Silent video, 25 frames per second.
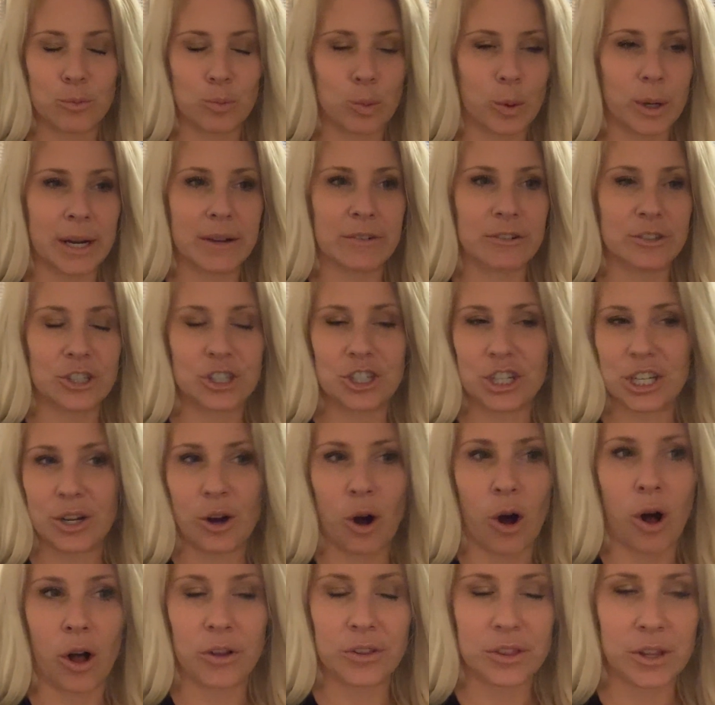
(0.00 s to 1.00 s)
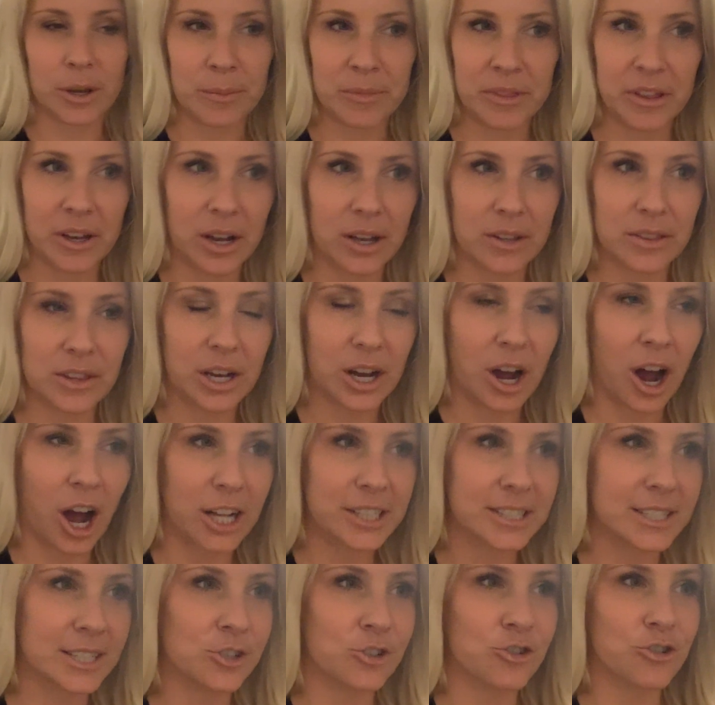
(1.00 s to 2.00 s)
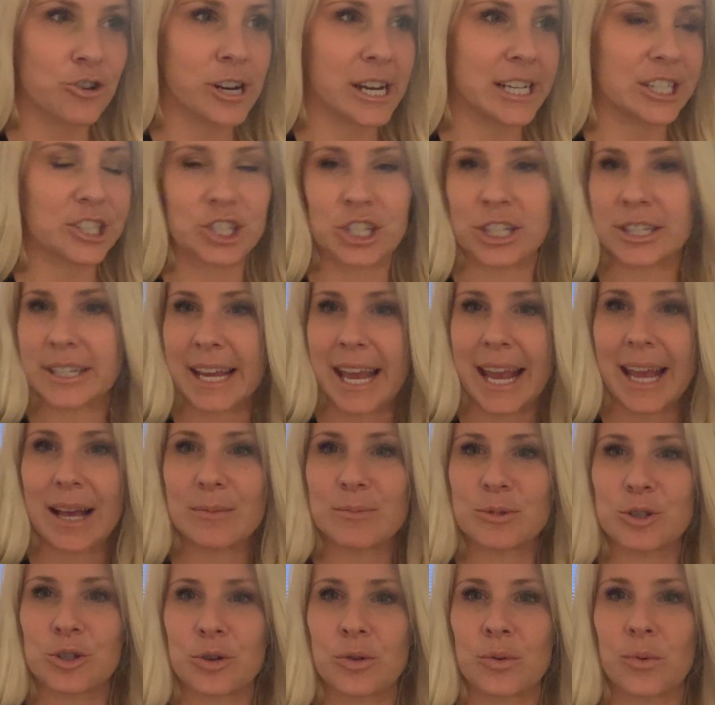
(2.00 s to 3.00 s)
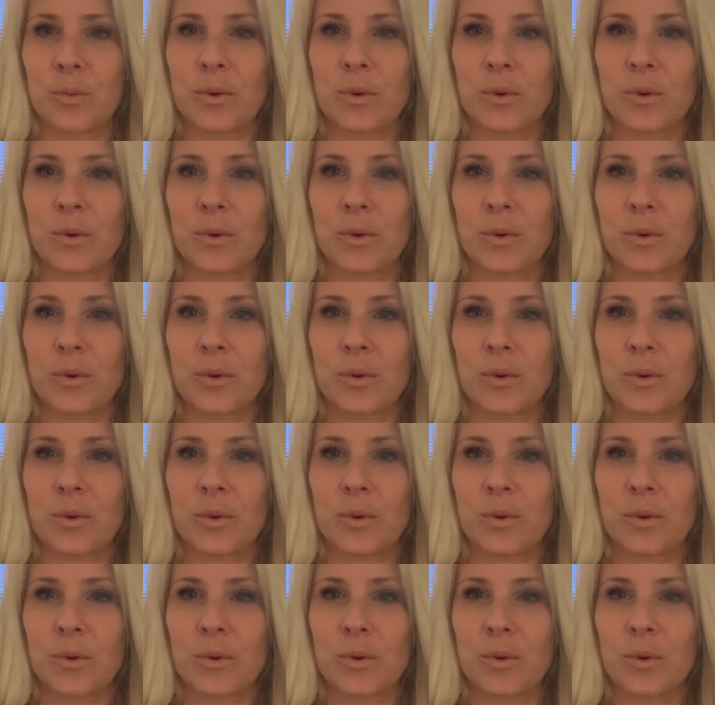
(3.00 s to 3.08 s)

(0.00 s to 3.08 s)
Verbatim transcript: whatever she called them, the, the concentration cancer,